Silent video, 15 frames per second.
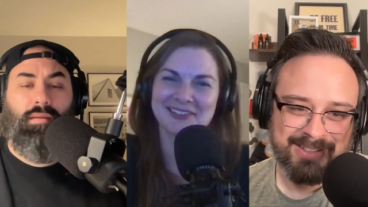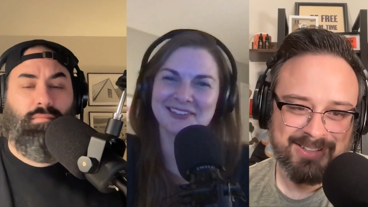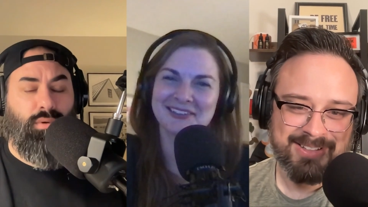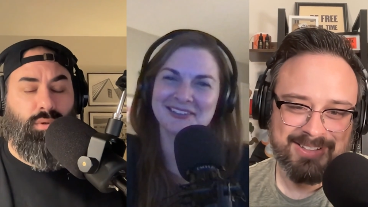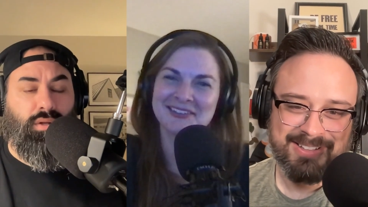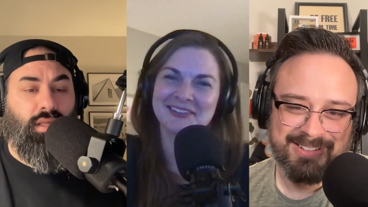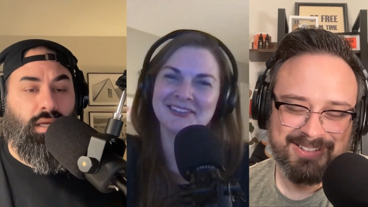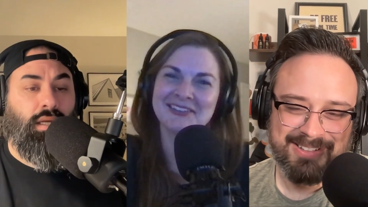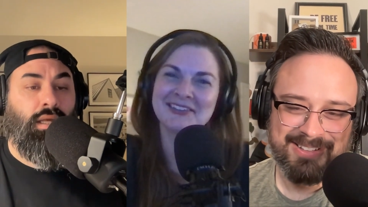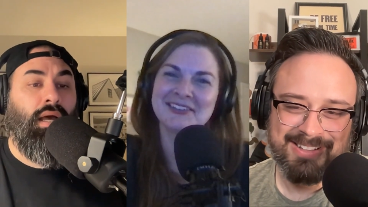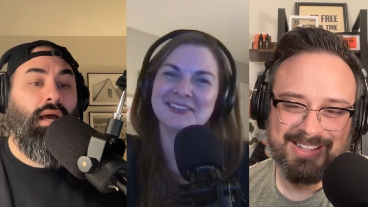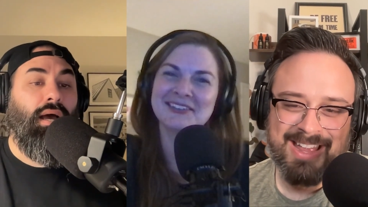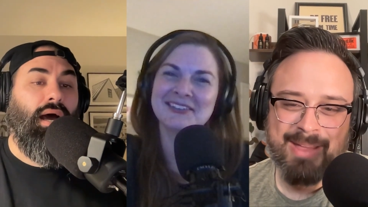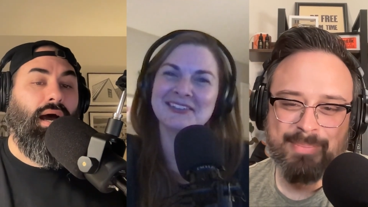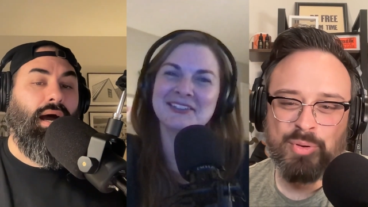Speaker 1: poor thing.
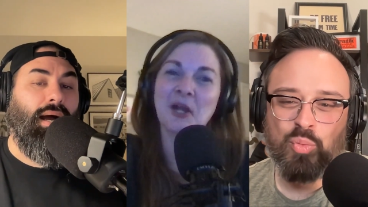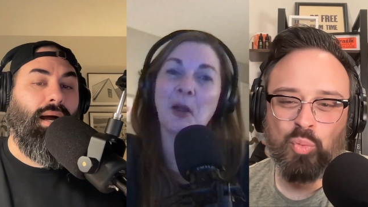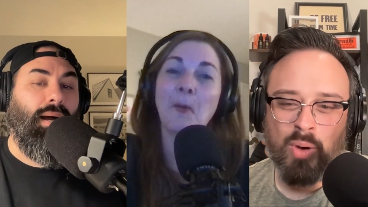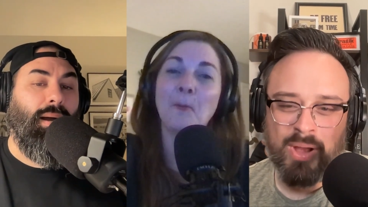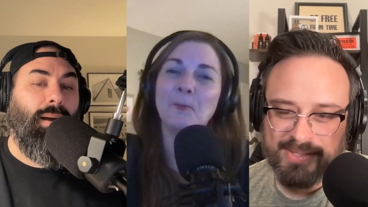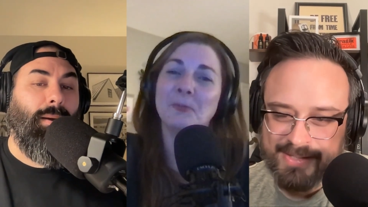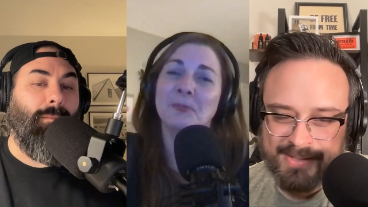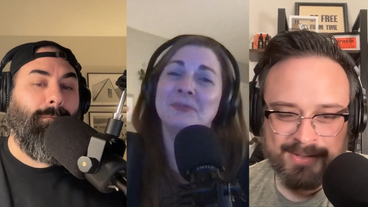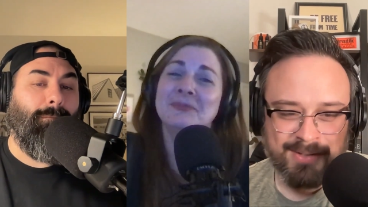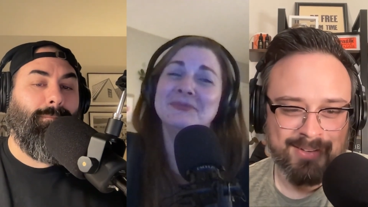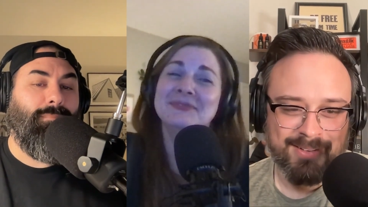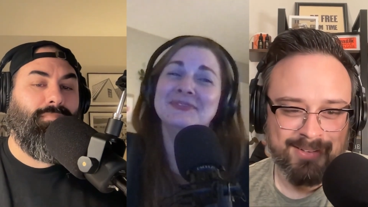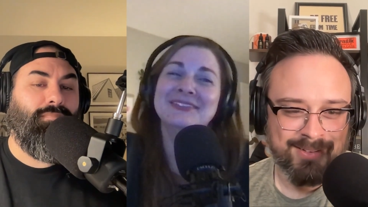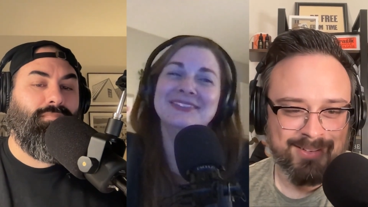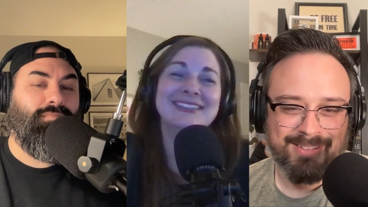
Speaker 2: It happened uh, once.
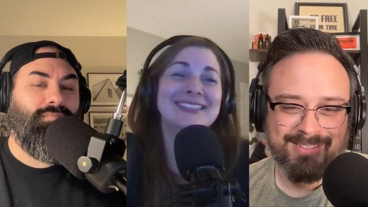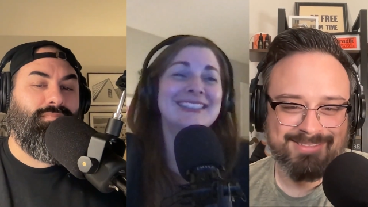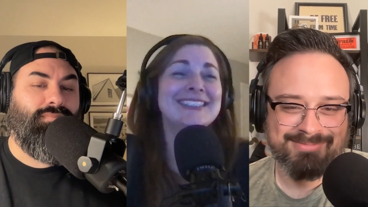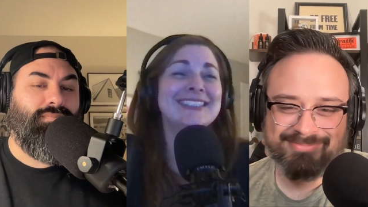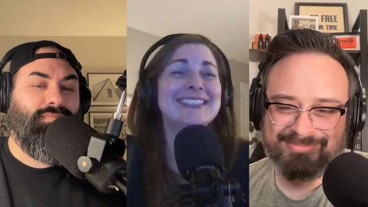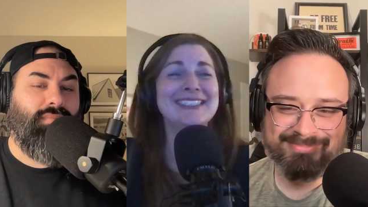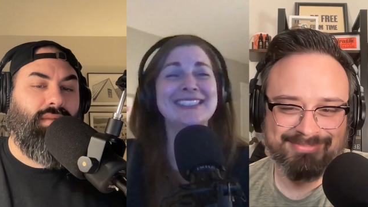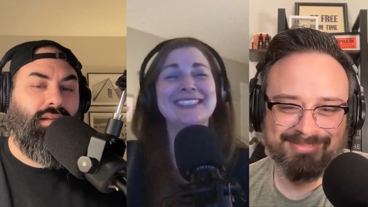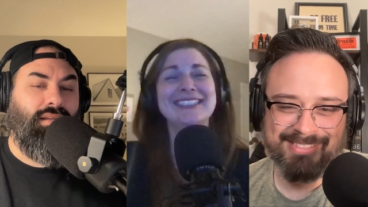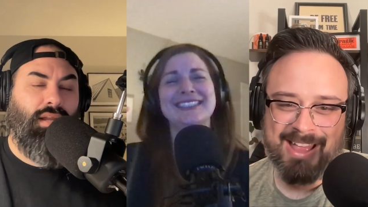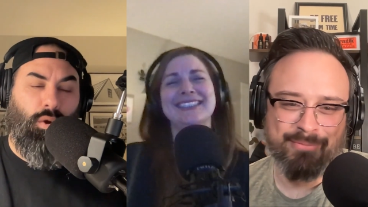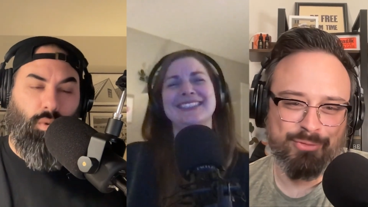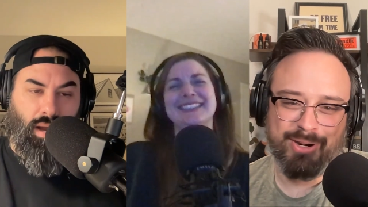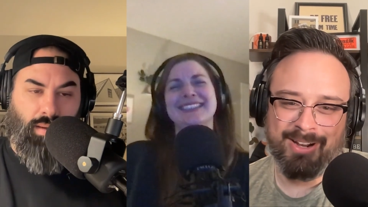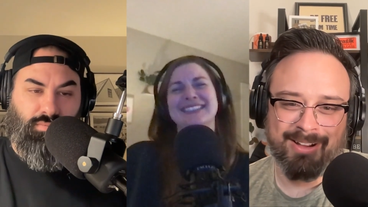
Speaker 1: No,
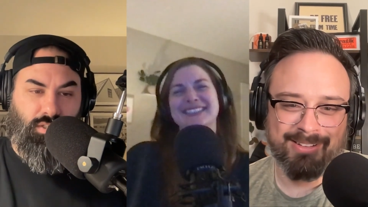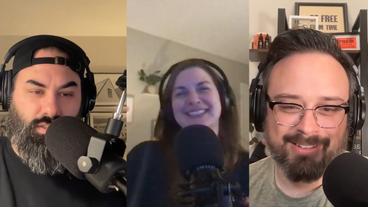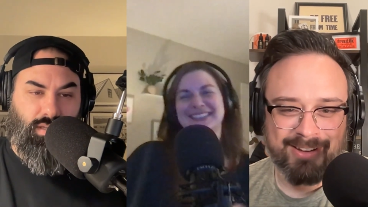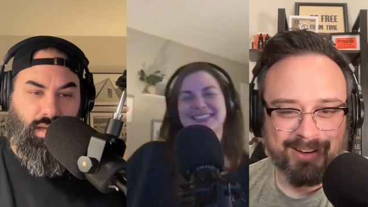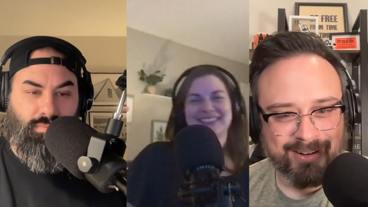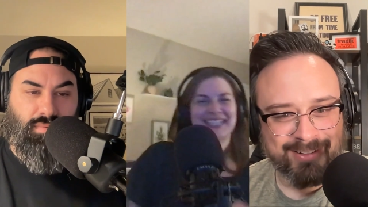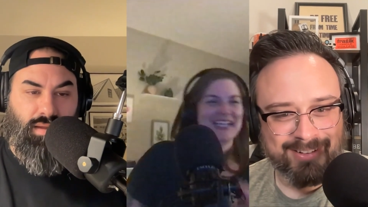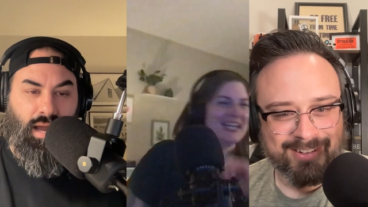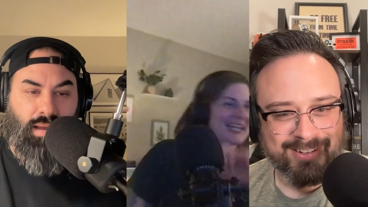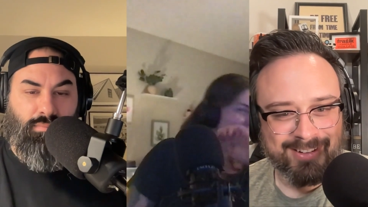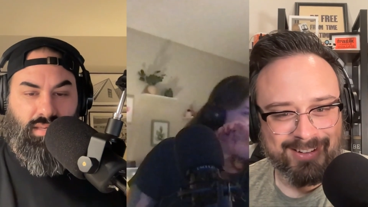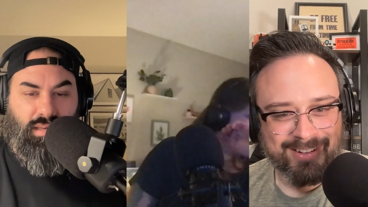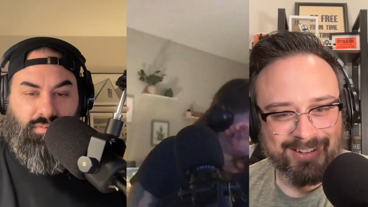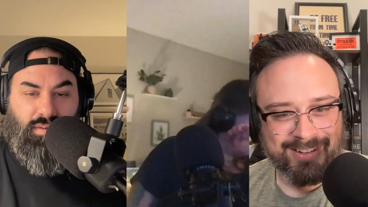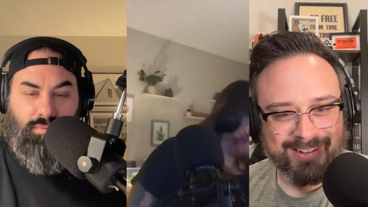every I'm just I, I'm
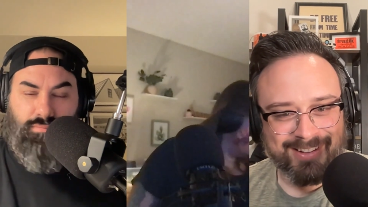giving.